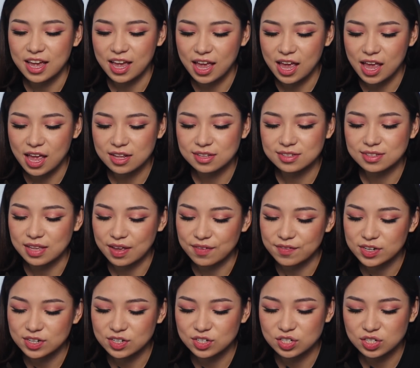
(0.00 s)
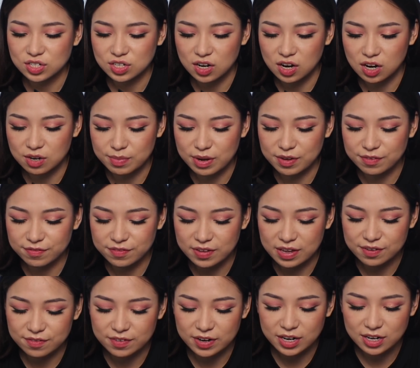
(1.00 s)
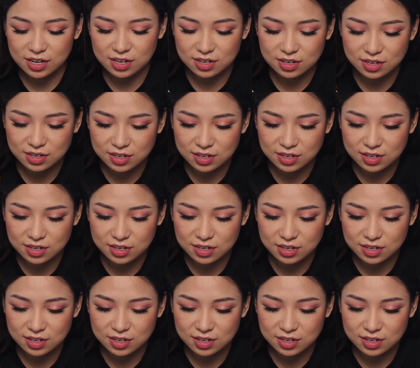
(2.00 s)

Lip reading: and Savage are my favorite,